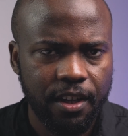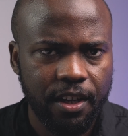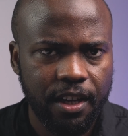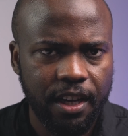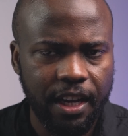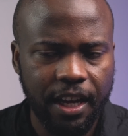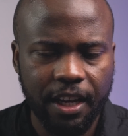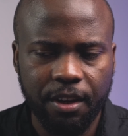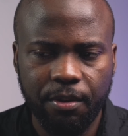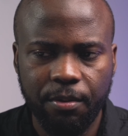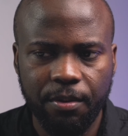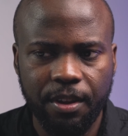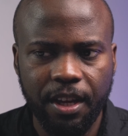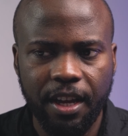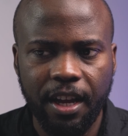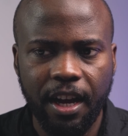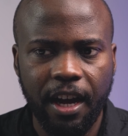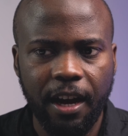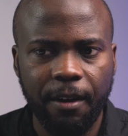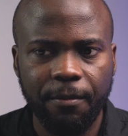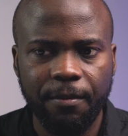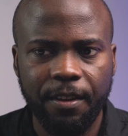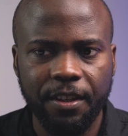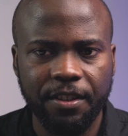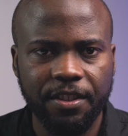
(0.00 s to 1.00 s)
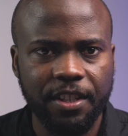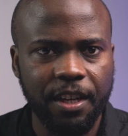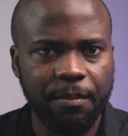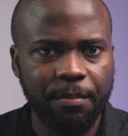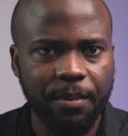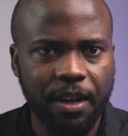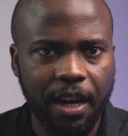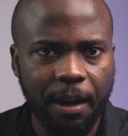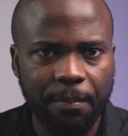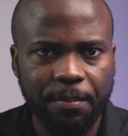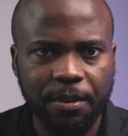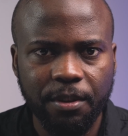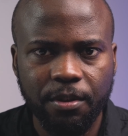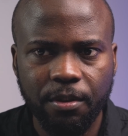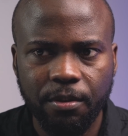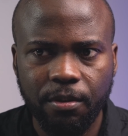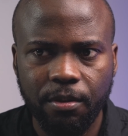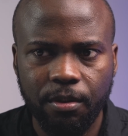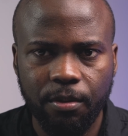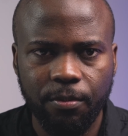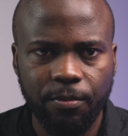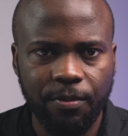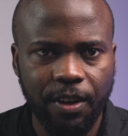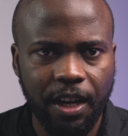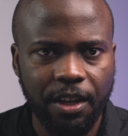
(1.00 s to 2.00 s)
Like, do they have the same capital
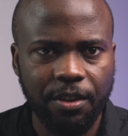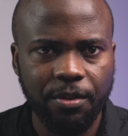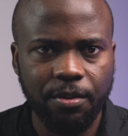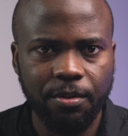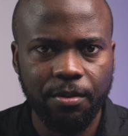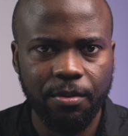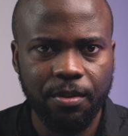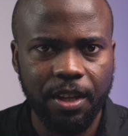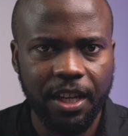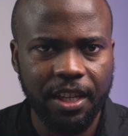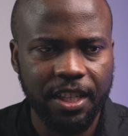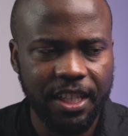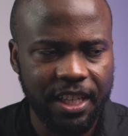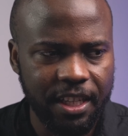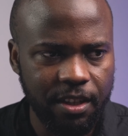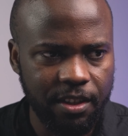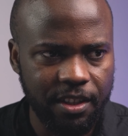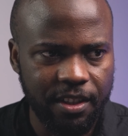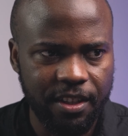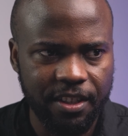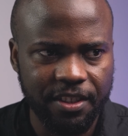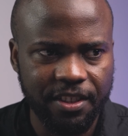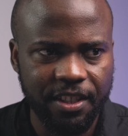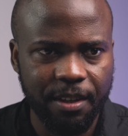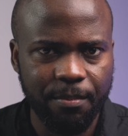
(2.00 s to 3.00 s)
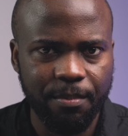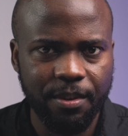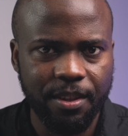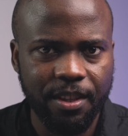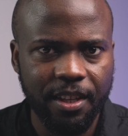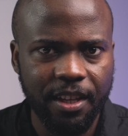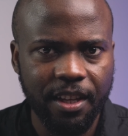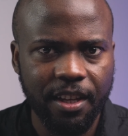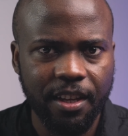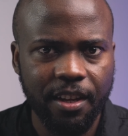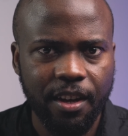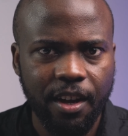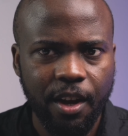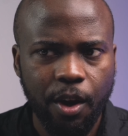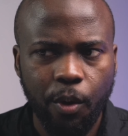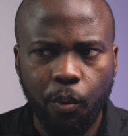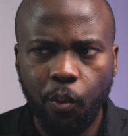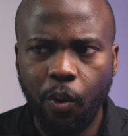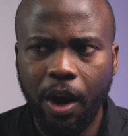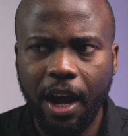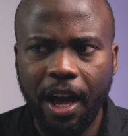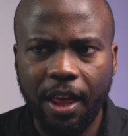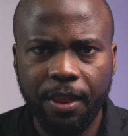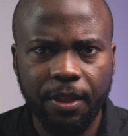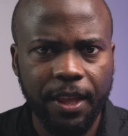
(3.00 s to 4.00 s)
or value? Do they deal in the same thing?
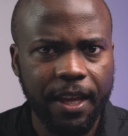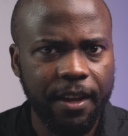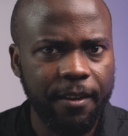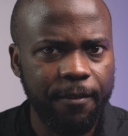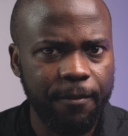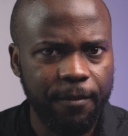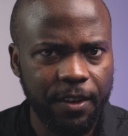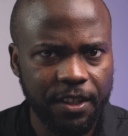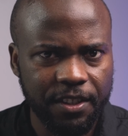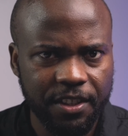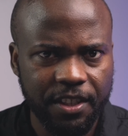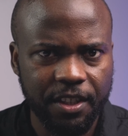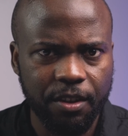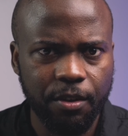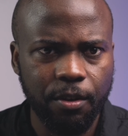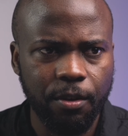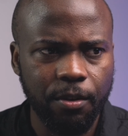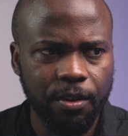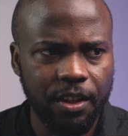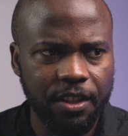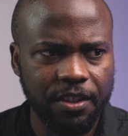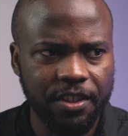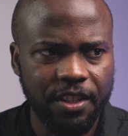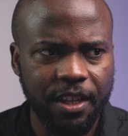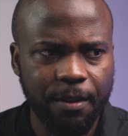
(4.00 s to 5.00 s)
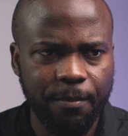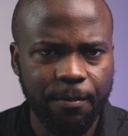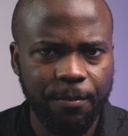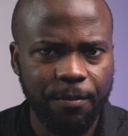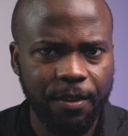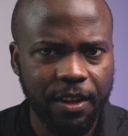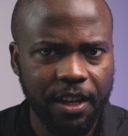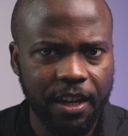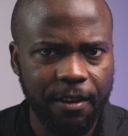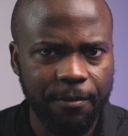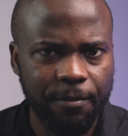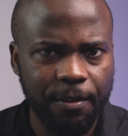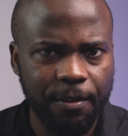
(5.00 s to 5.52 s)
Why are they investing all the same figure,